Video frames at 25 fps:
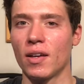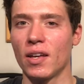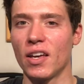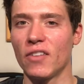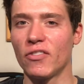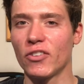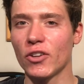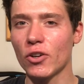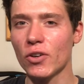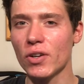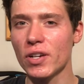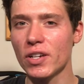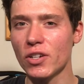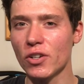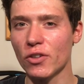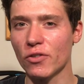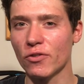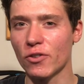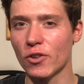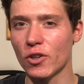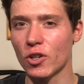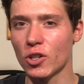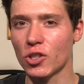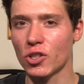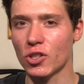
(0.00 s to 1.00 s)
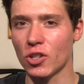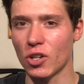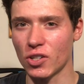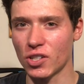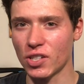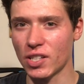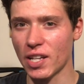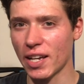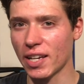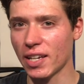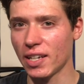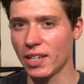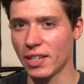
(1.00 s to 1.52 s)
If you're in your first or
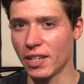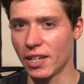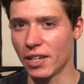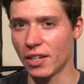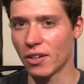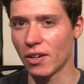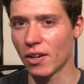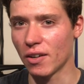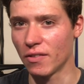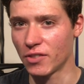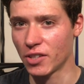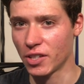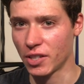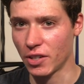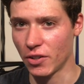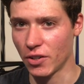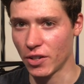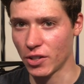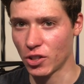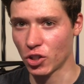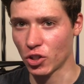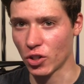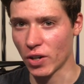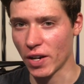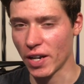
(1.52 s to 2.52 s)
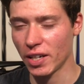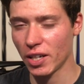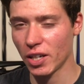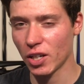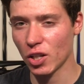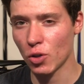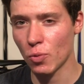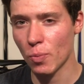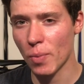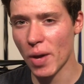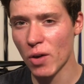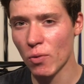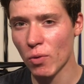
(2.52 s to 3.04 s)
second year of serious training,
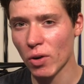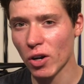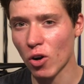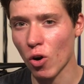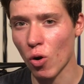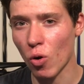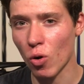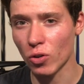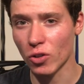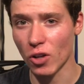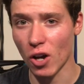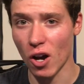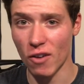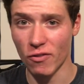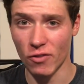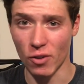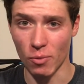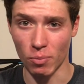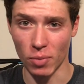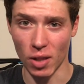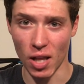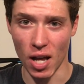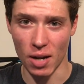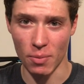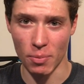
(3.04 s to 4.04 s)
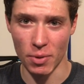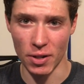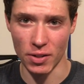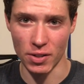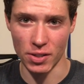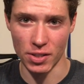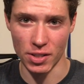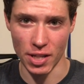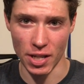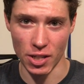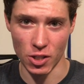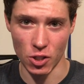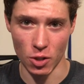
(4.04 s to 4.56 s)
you may want to hold off on block
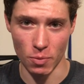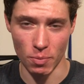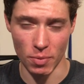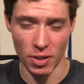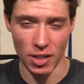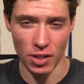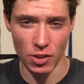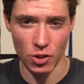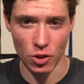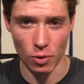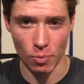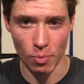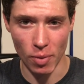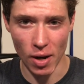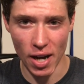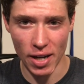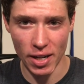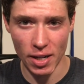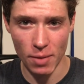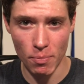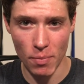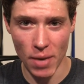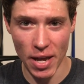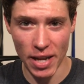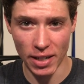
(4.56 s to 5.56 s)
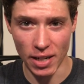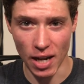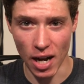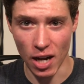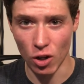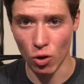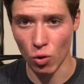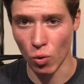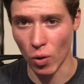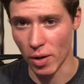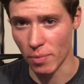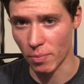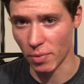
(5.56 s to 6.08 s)
periodization because your body may
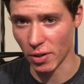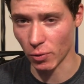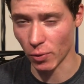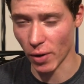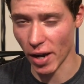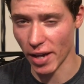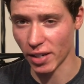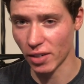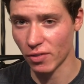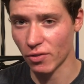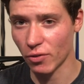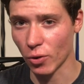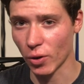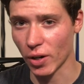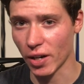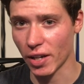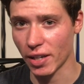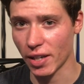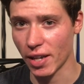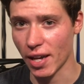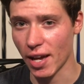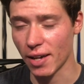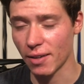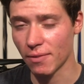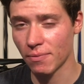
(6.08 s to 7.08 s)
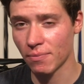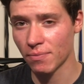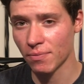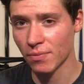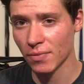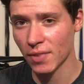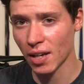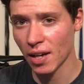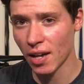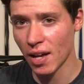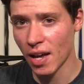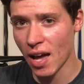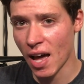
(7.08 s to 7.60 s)
not quite be ready for it yet.
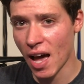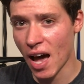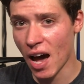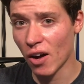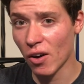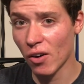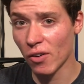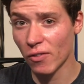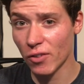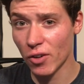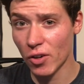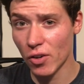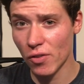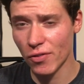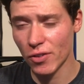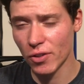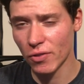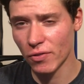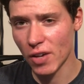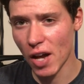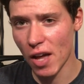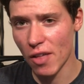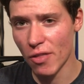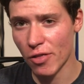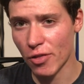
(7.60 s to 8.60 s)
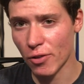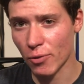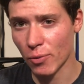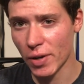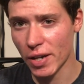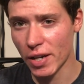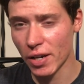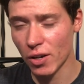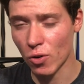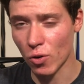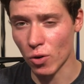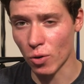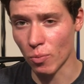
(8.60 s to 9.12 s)
However, if you've got
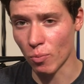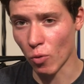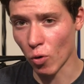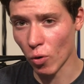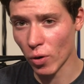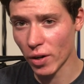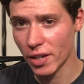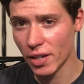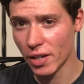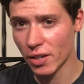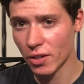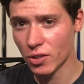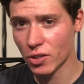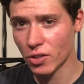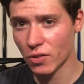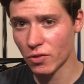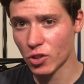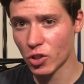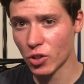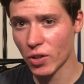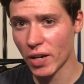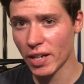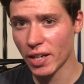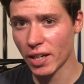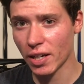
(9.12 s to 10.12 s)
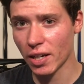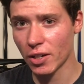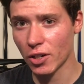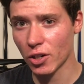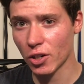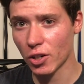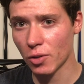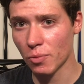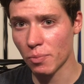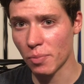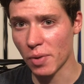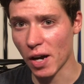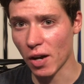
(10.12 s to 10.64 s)
three or more years of training under
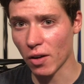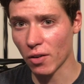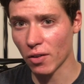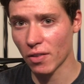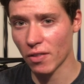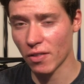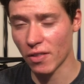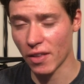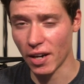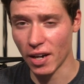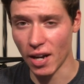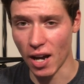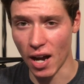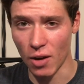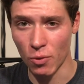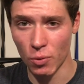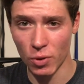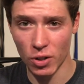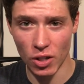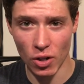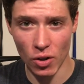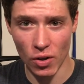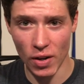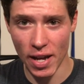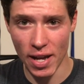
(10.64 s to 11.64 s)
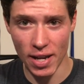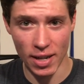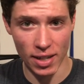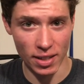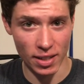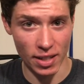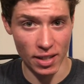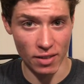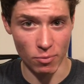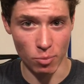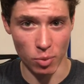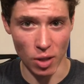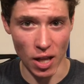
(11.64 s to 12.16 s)
your belt, then I would go ahead and
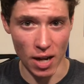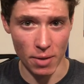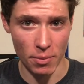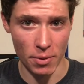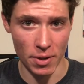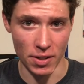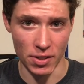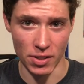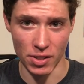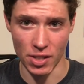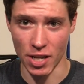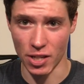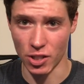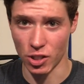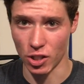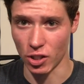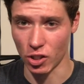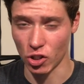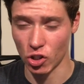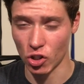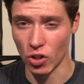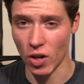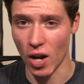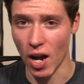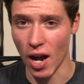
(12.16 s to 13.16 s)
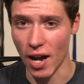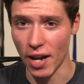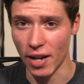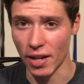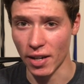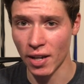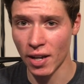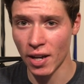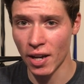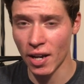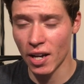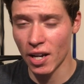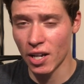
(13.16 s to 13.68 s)
give block periodization a try.
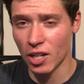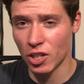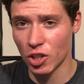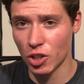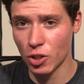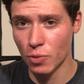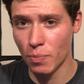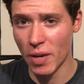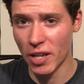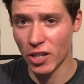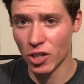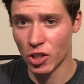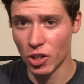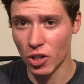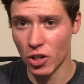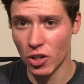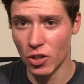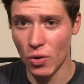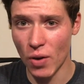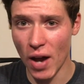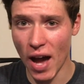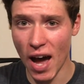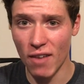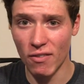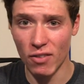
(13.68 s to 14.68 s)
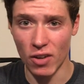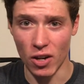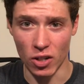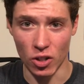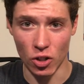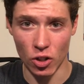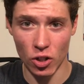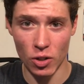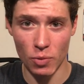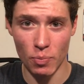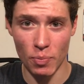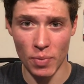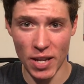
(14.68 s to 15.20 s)
Just make sure you have a
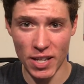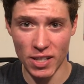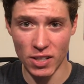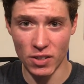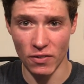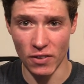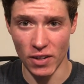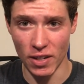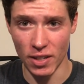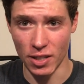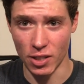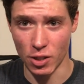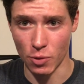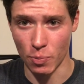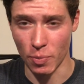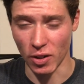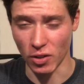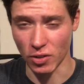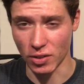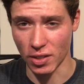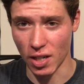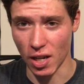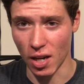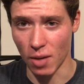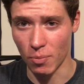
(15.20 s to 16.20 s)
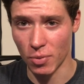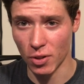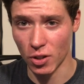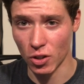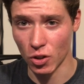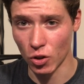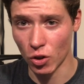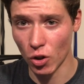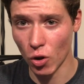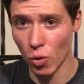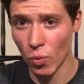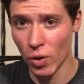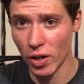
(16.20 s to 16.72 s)
good base fitness built up.
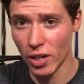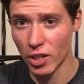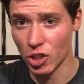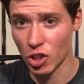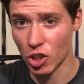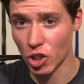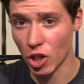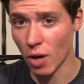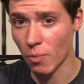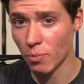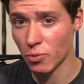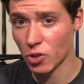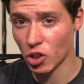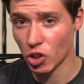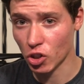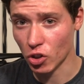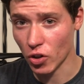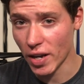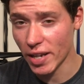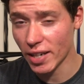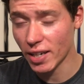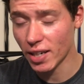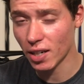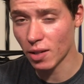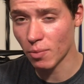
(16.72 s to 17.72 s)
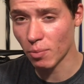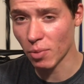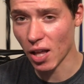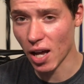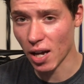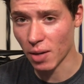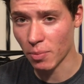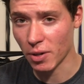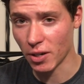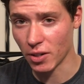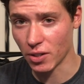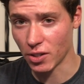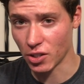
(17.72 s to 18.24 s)
You don't want to jump straight into
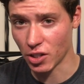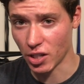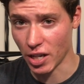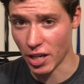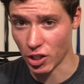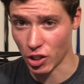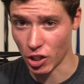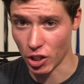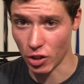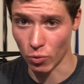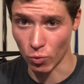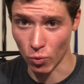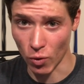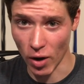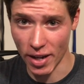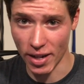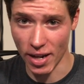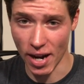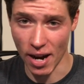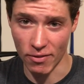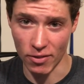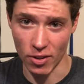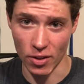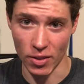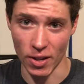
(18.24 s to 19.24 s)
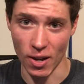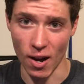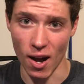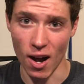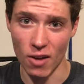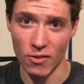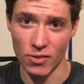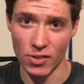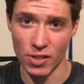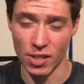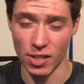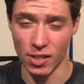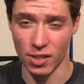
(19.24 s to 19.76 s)
block periodization right after the
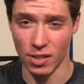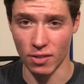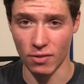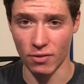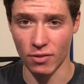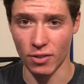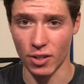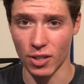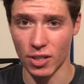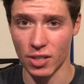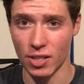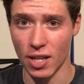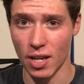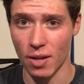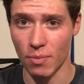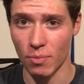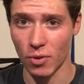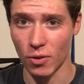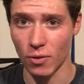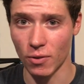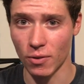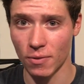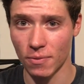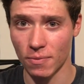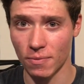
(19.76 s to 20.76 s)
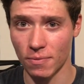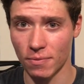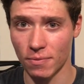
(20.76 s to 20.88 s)
off season, for example.